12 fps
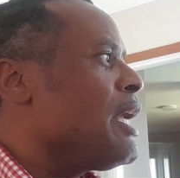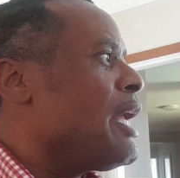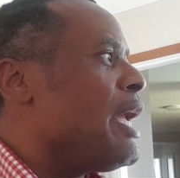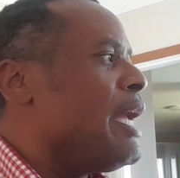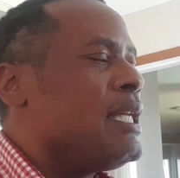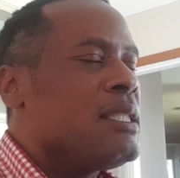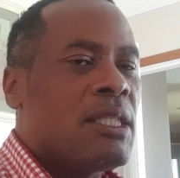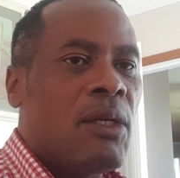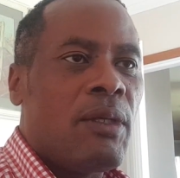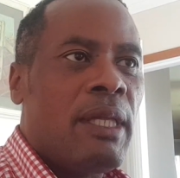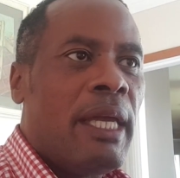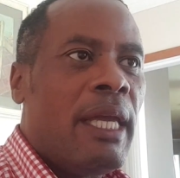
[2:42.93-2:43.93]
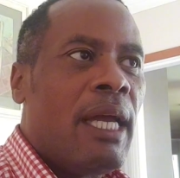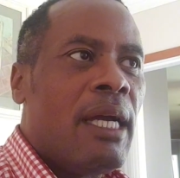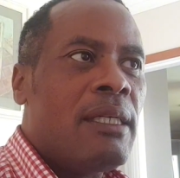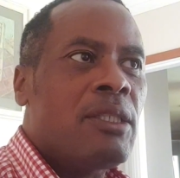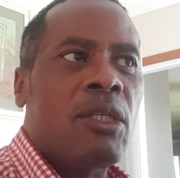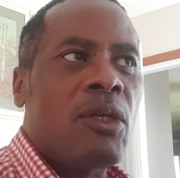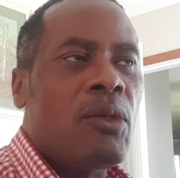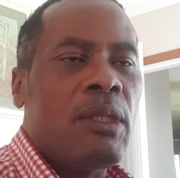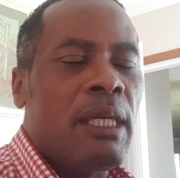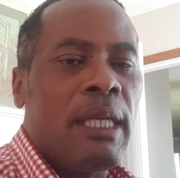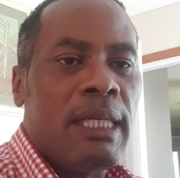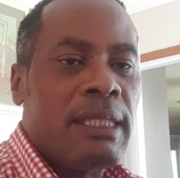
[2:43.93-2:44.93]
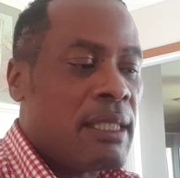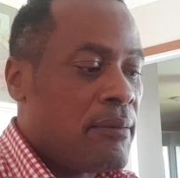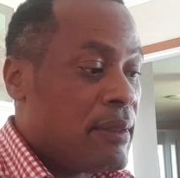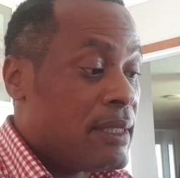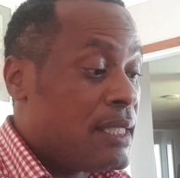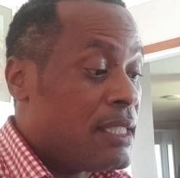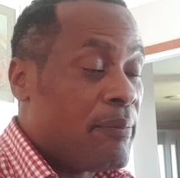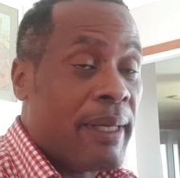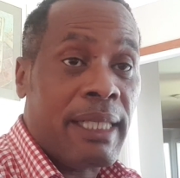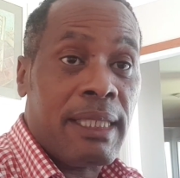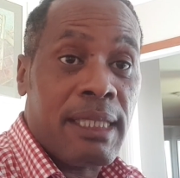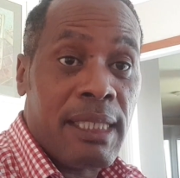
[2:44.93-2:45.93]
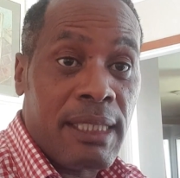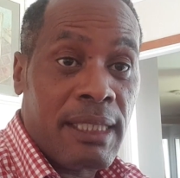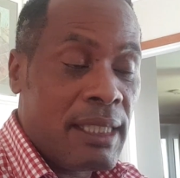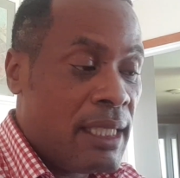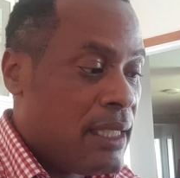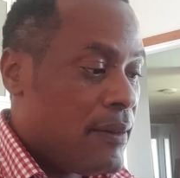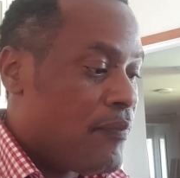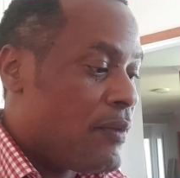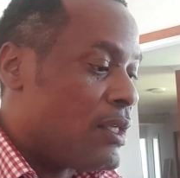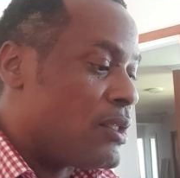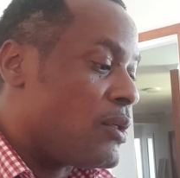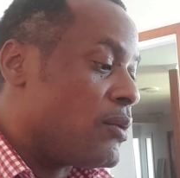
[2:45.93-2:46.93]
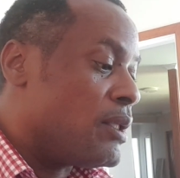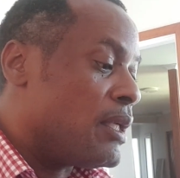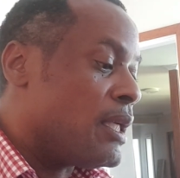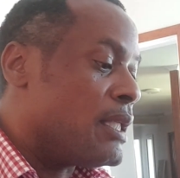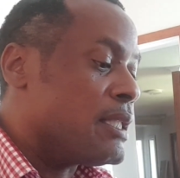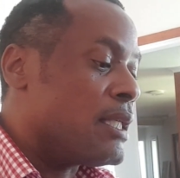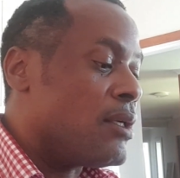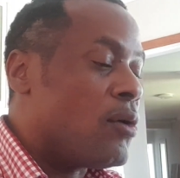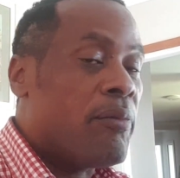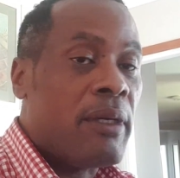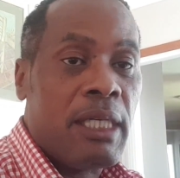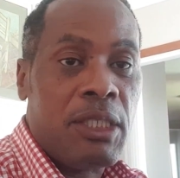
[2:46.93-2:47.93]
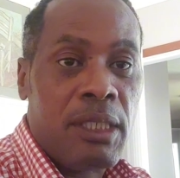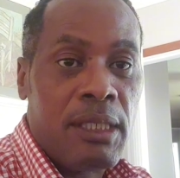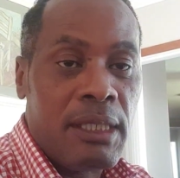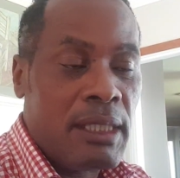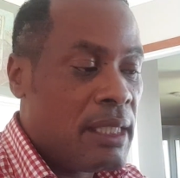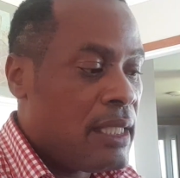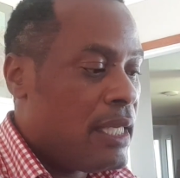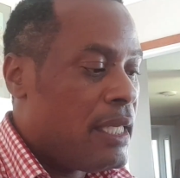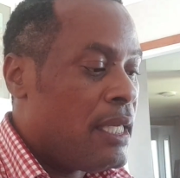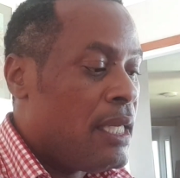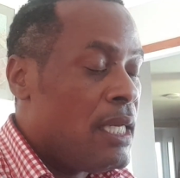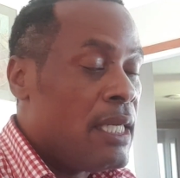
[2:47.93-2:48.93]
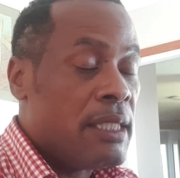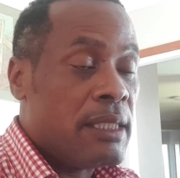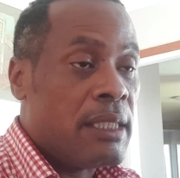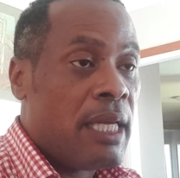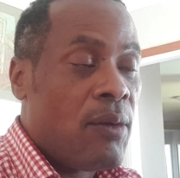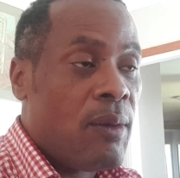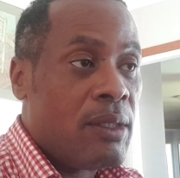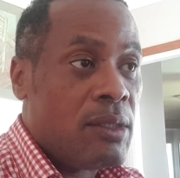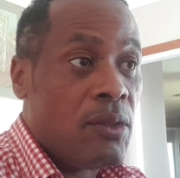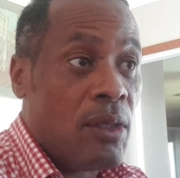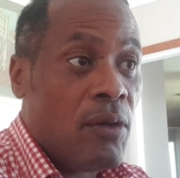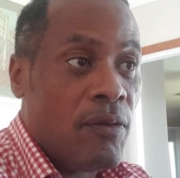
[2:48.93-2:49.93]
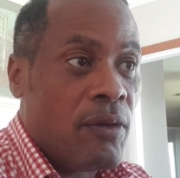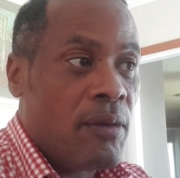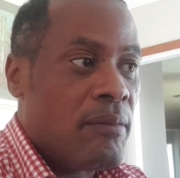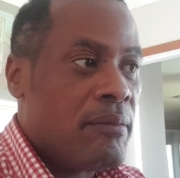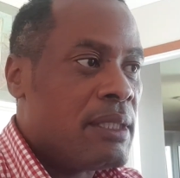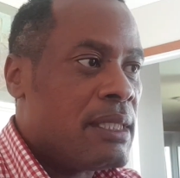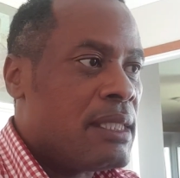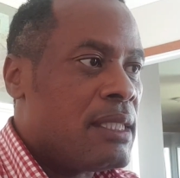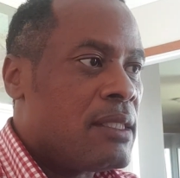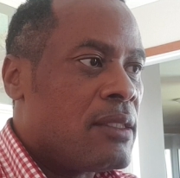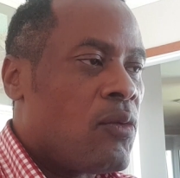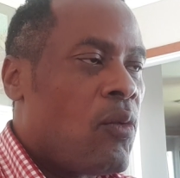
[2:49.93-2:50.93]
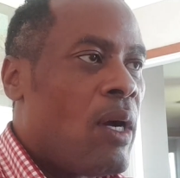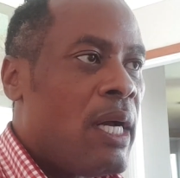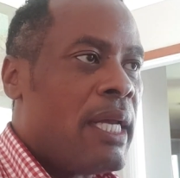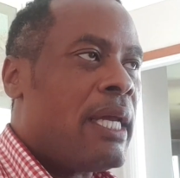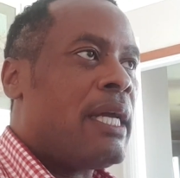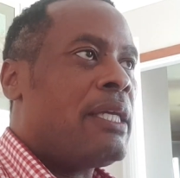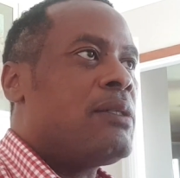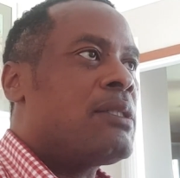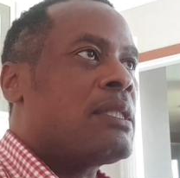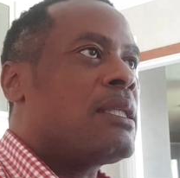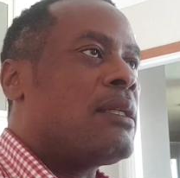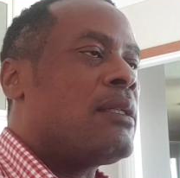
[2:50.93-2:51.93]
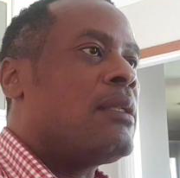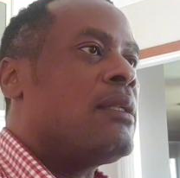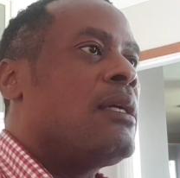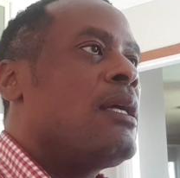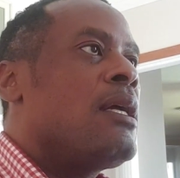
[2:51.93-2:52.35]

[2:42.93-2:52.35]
And so they are scrutinizing business practices, they're scrutinizing operations, and they want to know from businesses, why are you still,